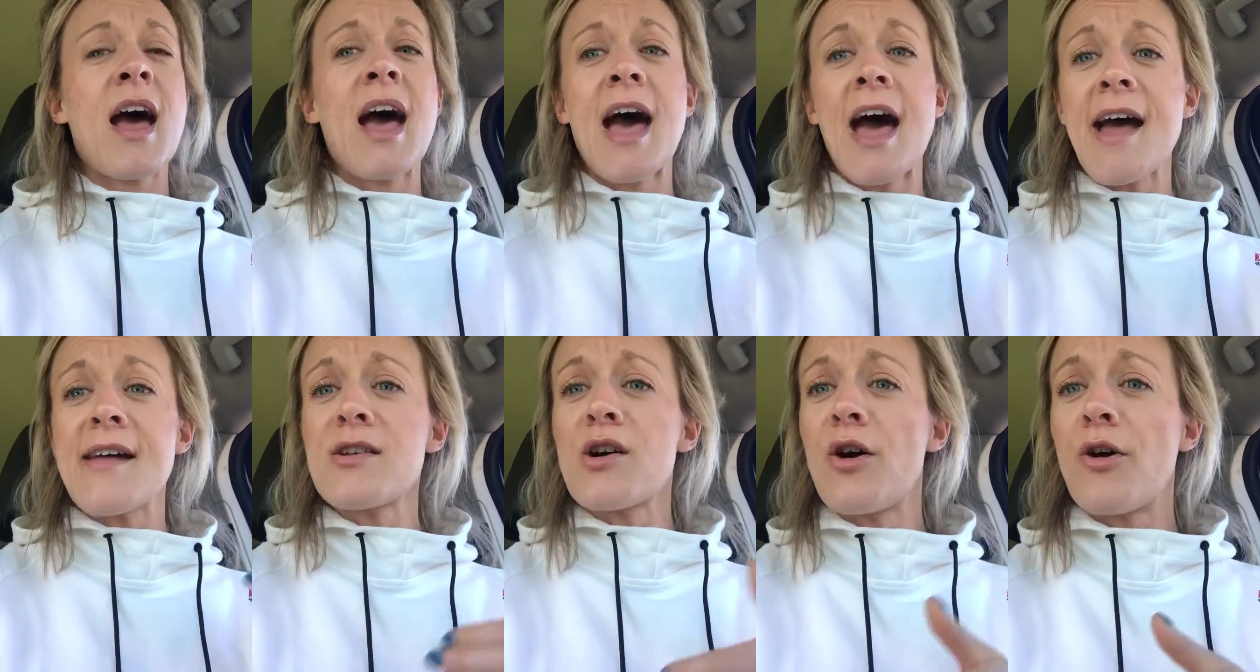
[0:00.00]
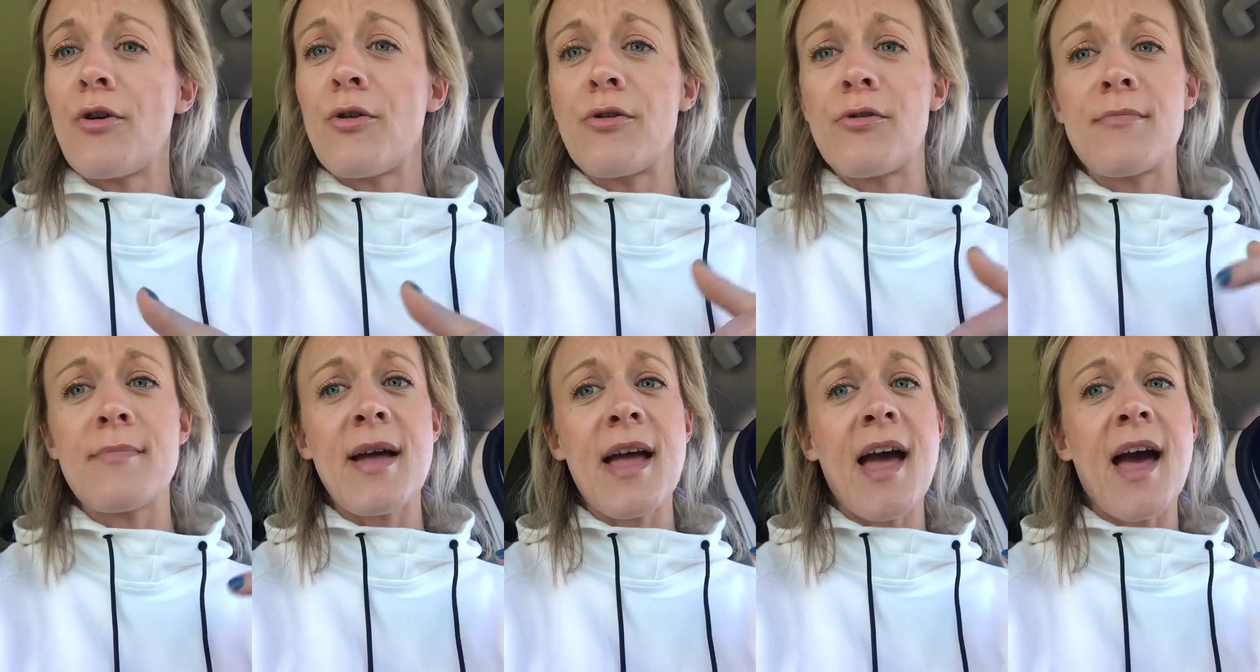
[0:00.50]
at
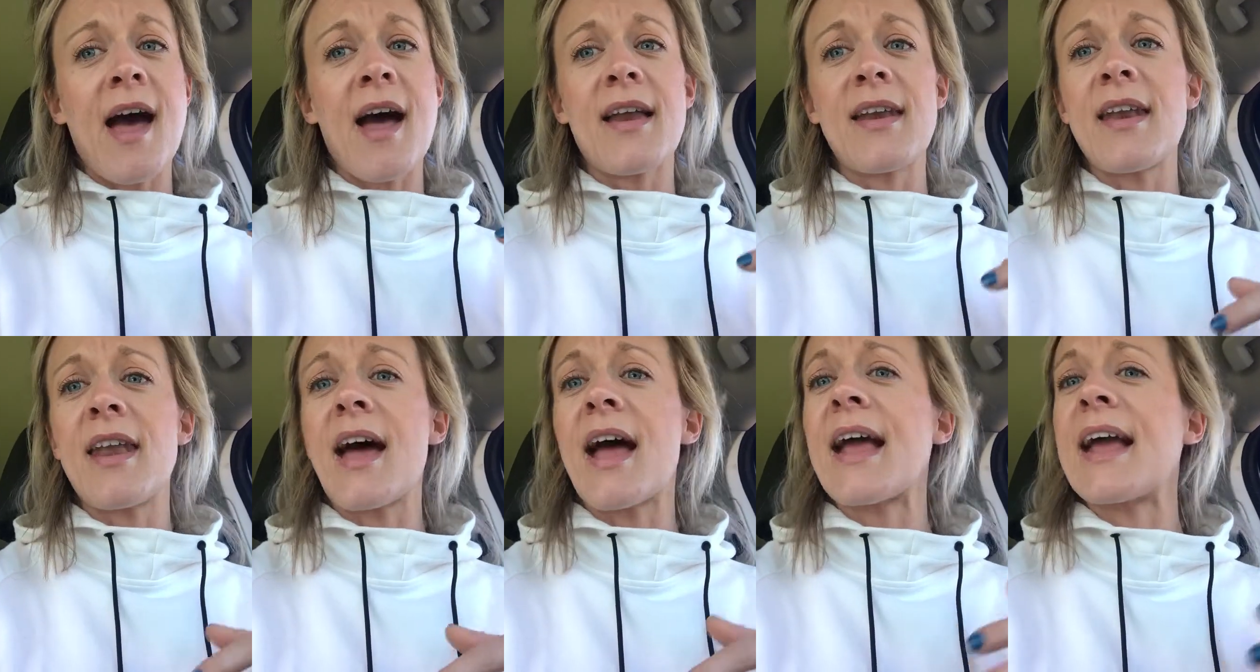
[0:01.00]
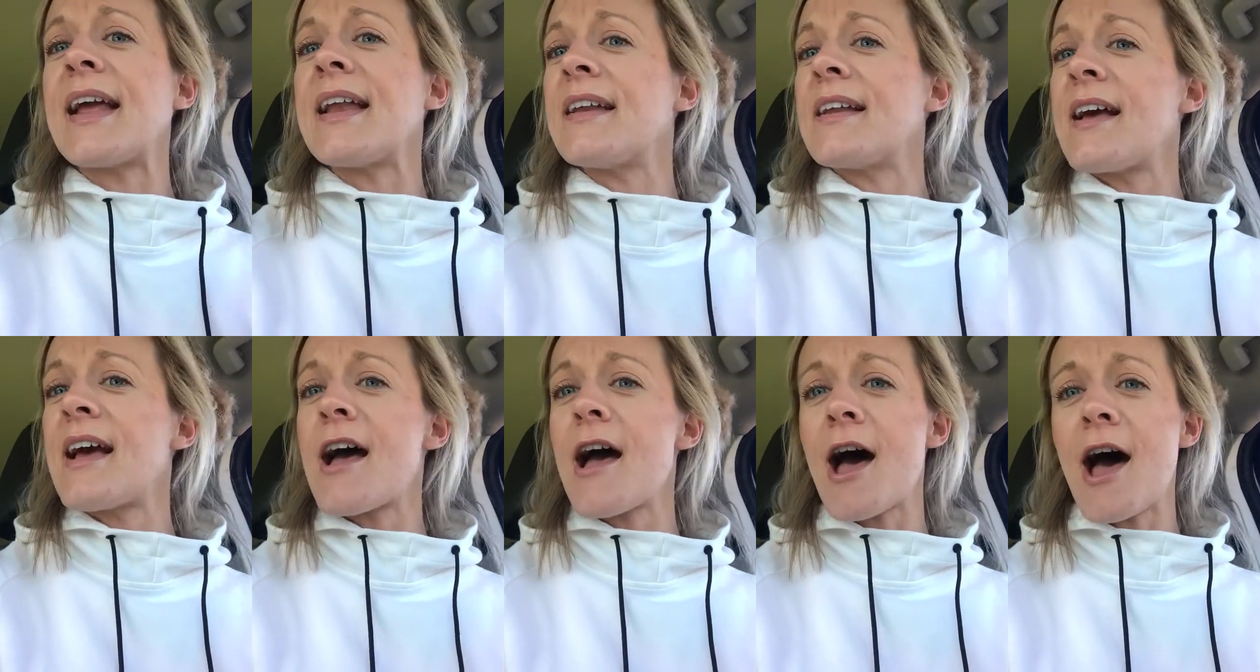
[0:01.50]
home, at night,
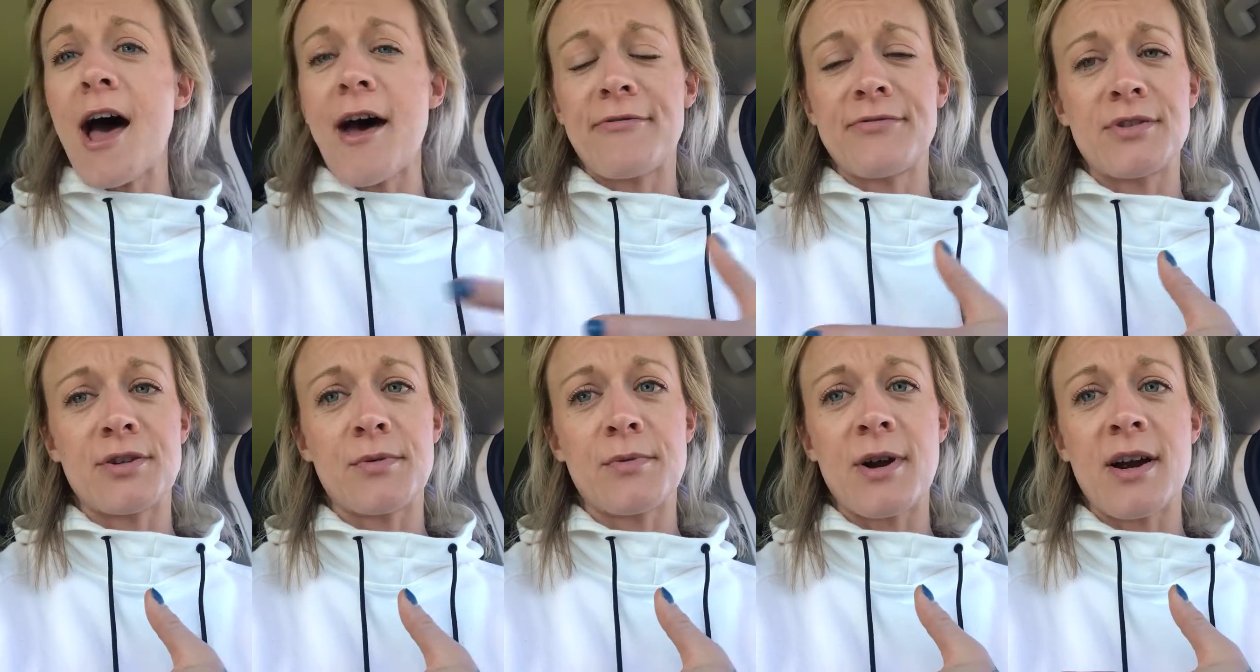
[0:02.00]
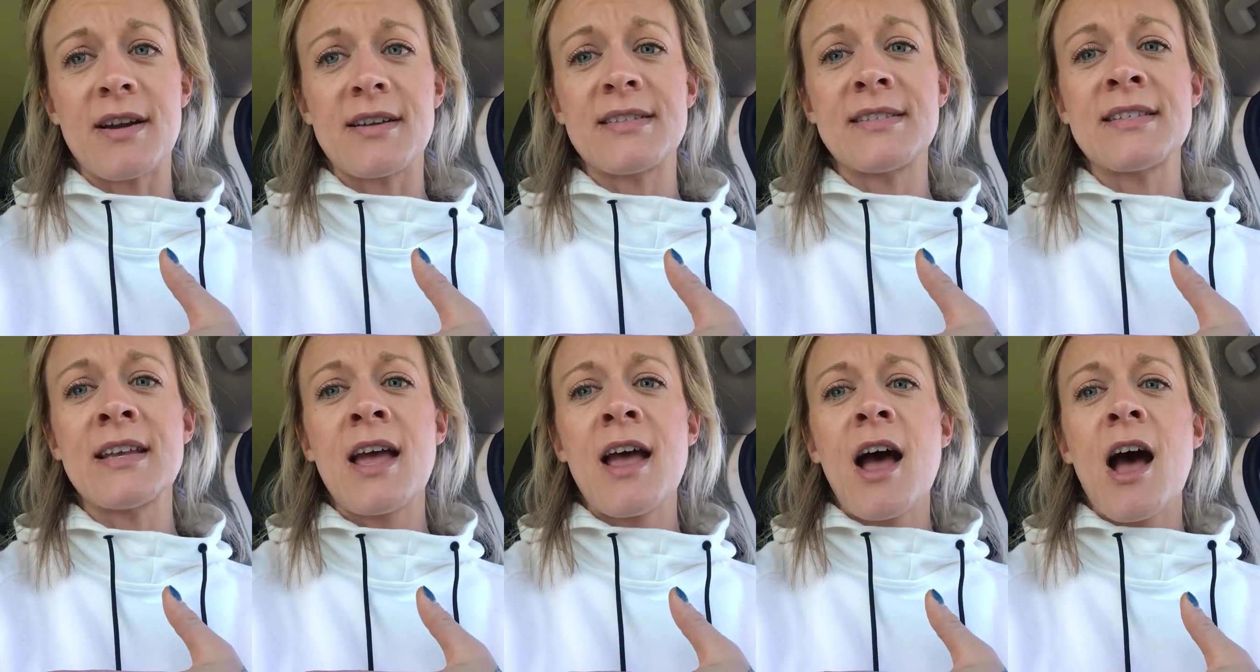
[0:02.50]

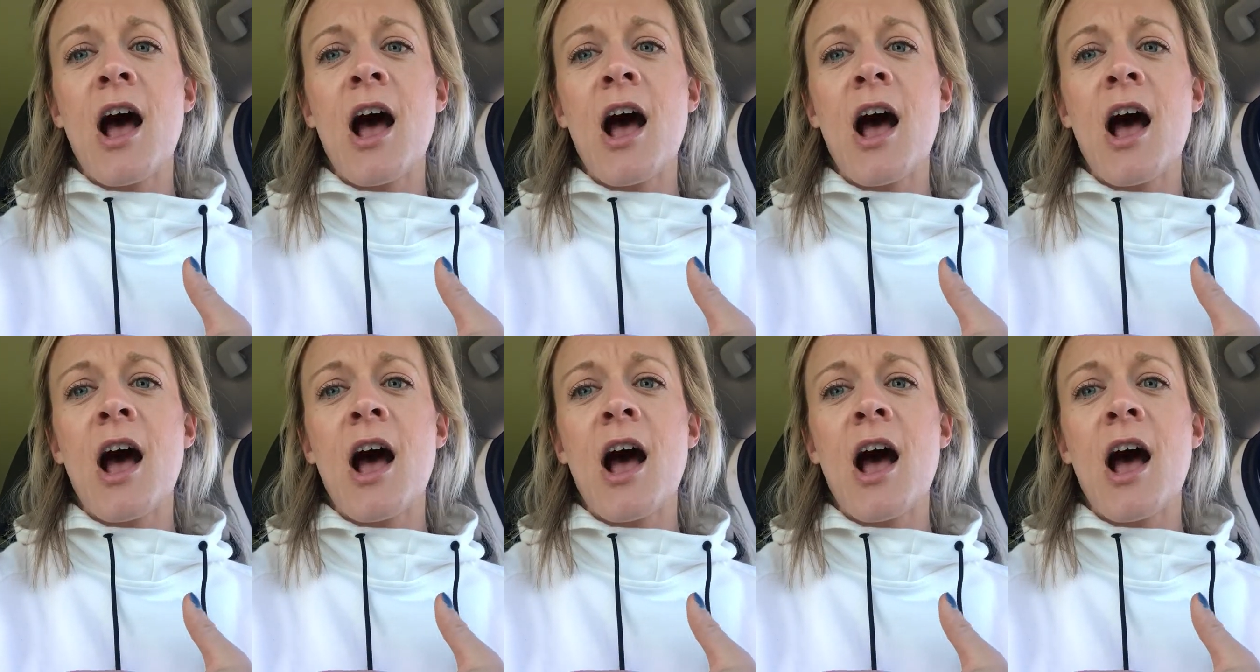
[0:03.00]
afterwards.